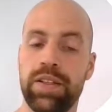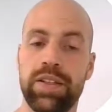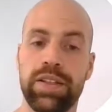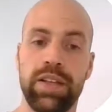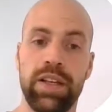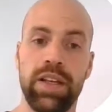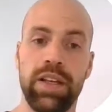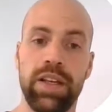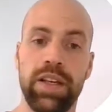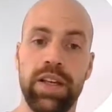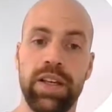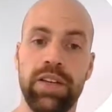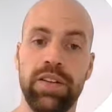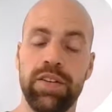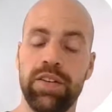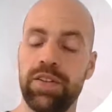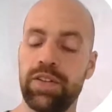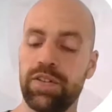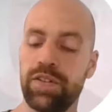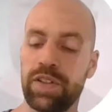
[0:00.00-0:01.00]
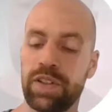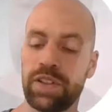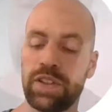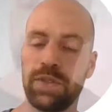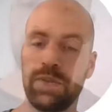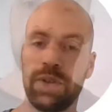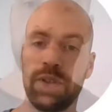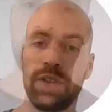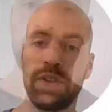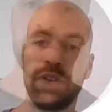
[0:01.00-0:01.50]
standard
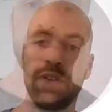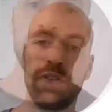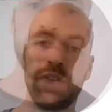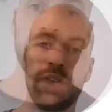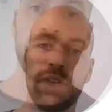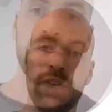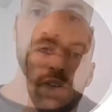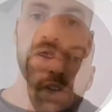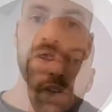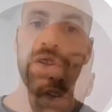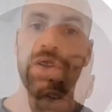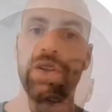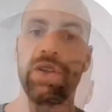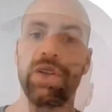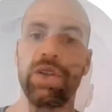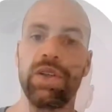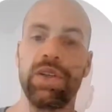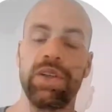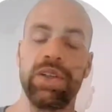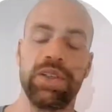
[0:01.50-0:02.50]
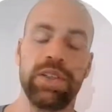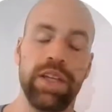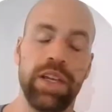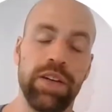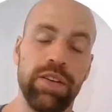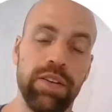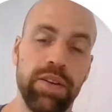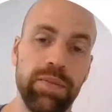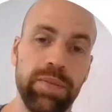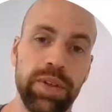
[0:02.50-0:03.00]
function module for
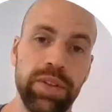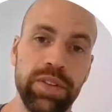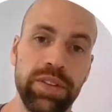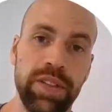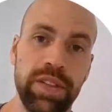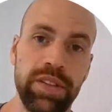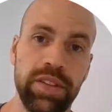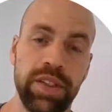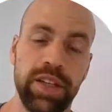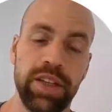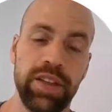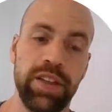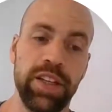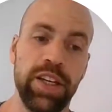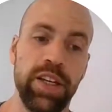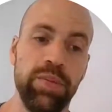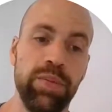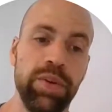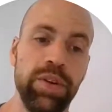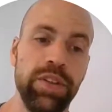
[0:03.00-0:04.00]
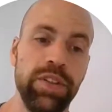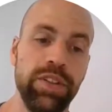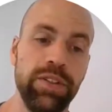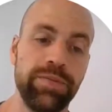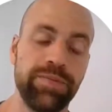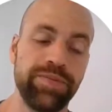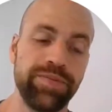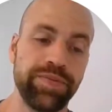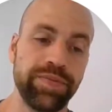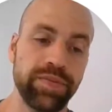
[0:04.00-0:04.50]
telegram processing at the I point.
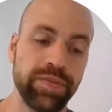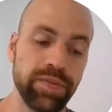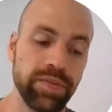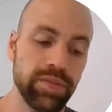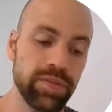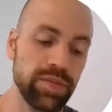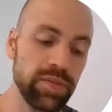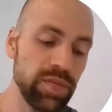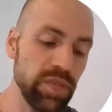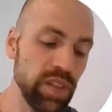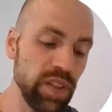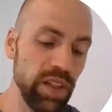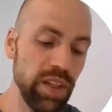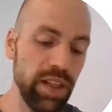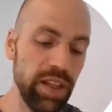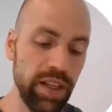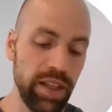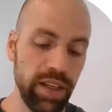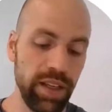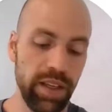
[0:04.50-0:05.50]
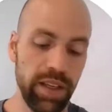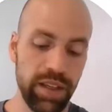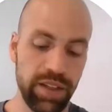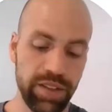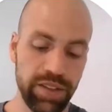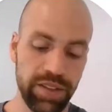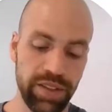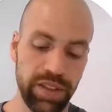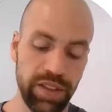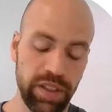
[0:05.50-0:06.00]

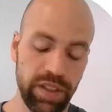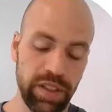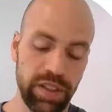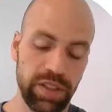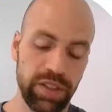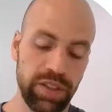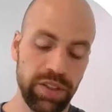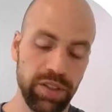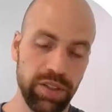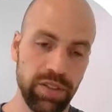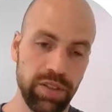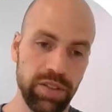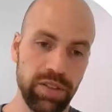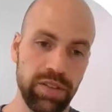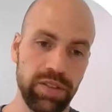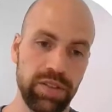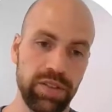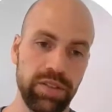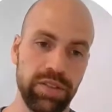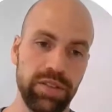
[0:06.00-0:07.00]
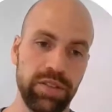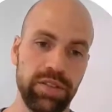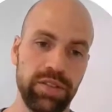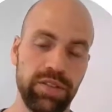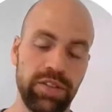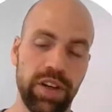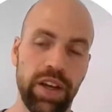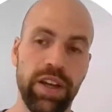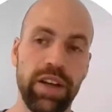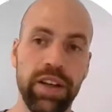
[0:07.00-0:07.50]
And to
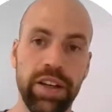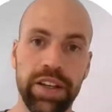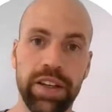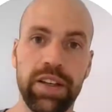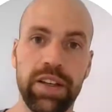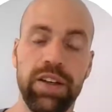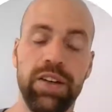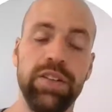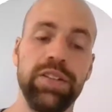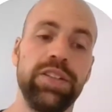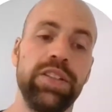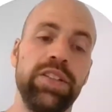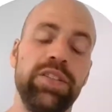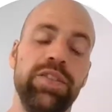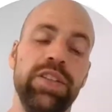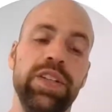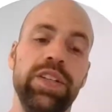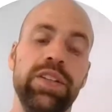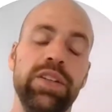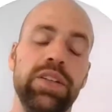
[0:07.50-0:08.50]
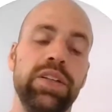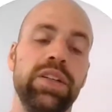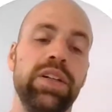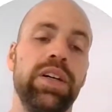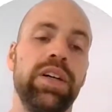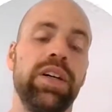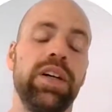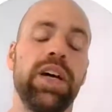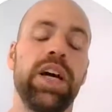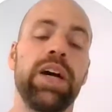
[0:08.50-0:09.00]
finally close this video,
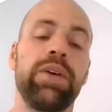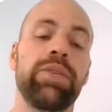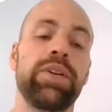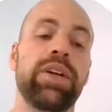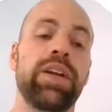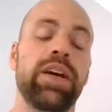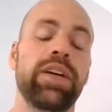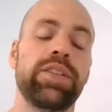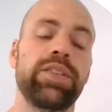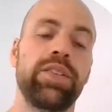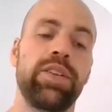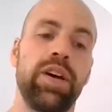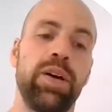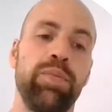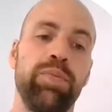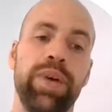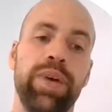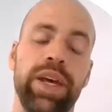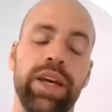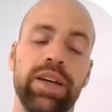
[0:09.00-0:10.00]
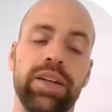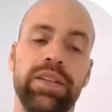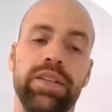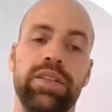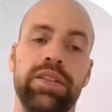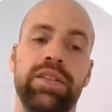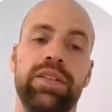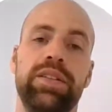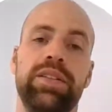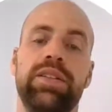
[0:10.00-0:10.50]
I would like to come back
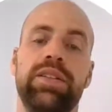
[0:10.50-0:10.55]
